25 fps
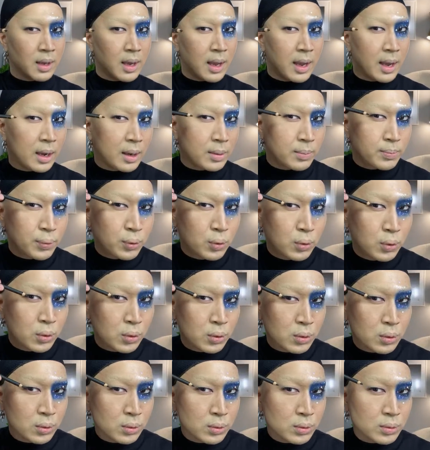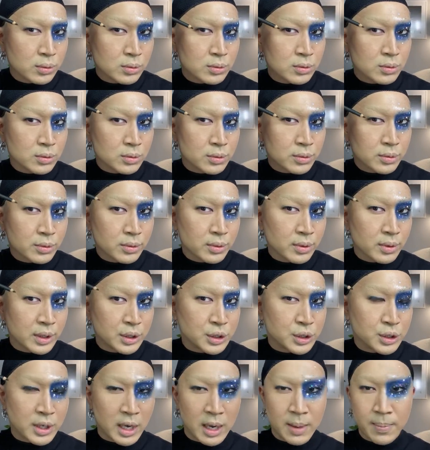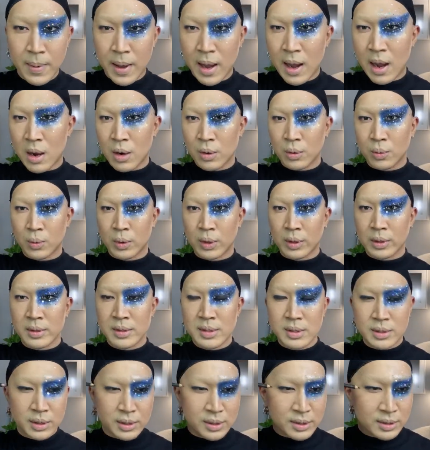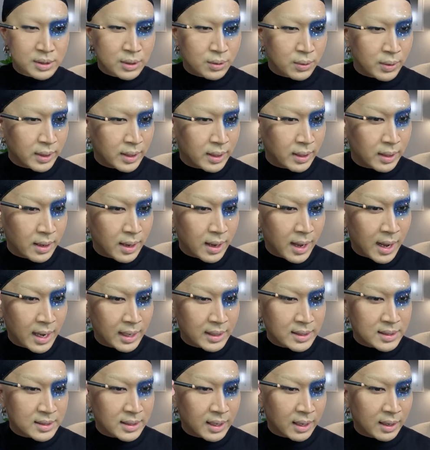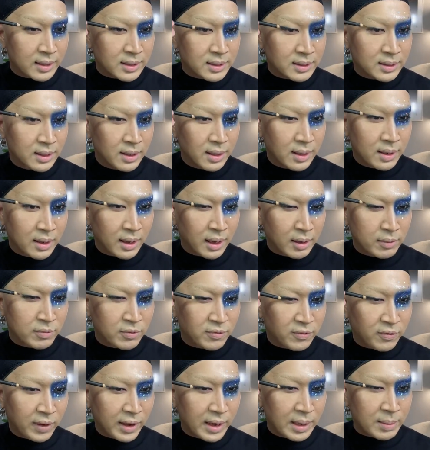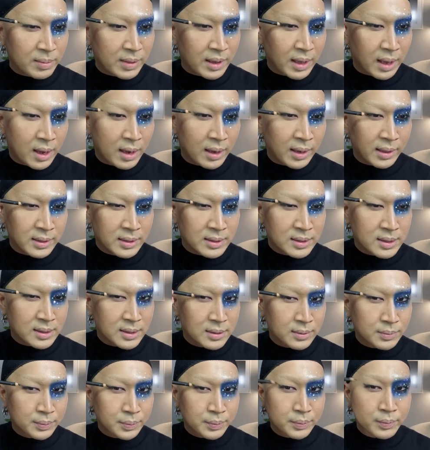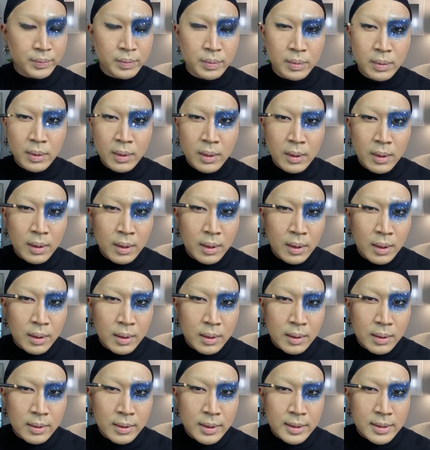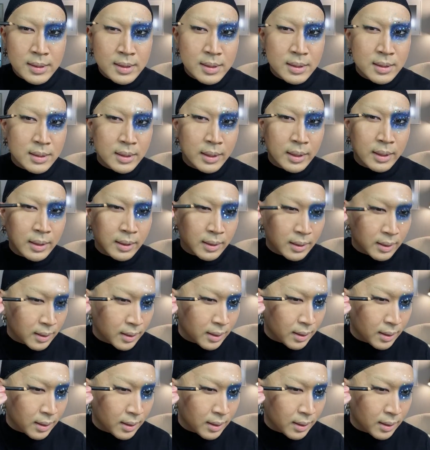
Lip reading: and pull the shape outwards just so it could accent and frame the eyes. Let's see.